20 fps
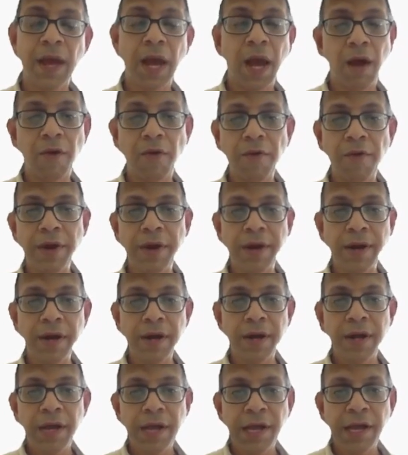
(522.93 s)
However,
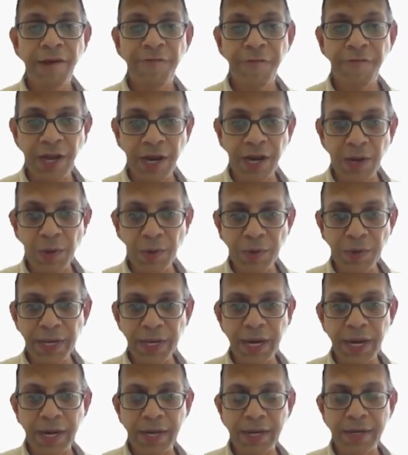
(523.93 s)
if we are
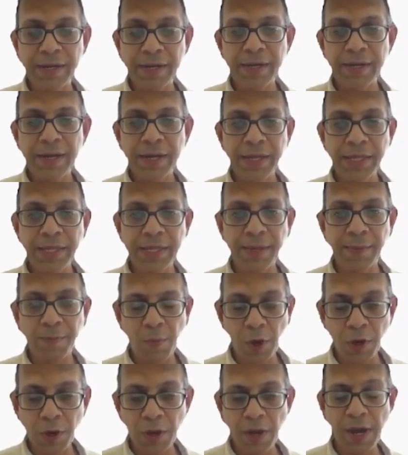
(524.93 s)
looking at the
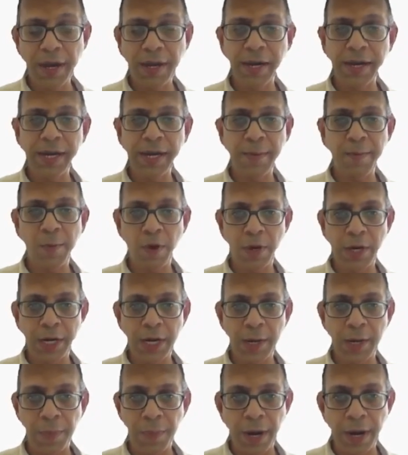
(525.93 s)
modulator
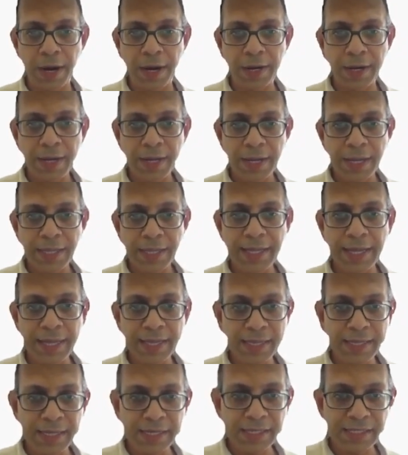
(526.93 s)
demodulator part,
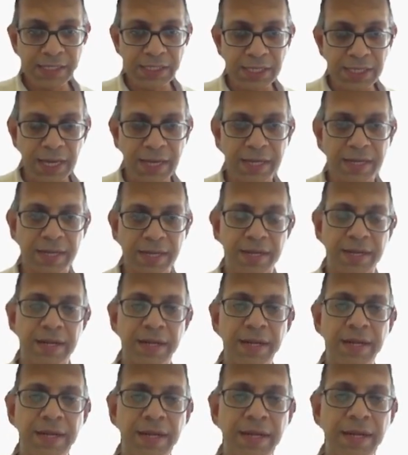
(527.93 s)
then this channel
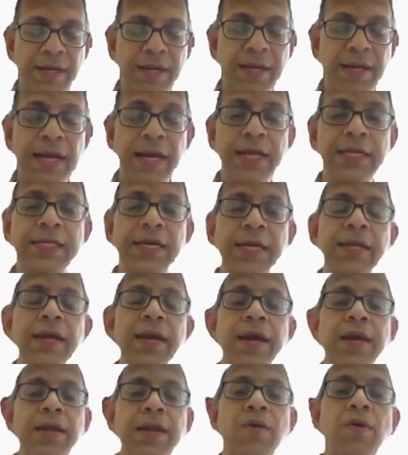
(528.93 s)
is
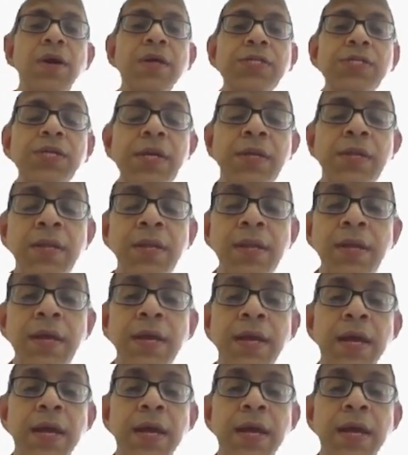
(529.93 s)
an analog channel.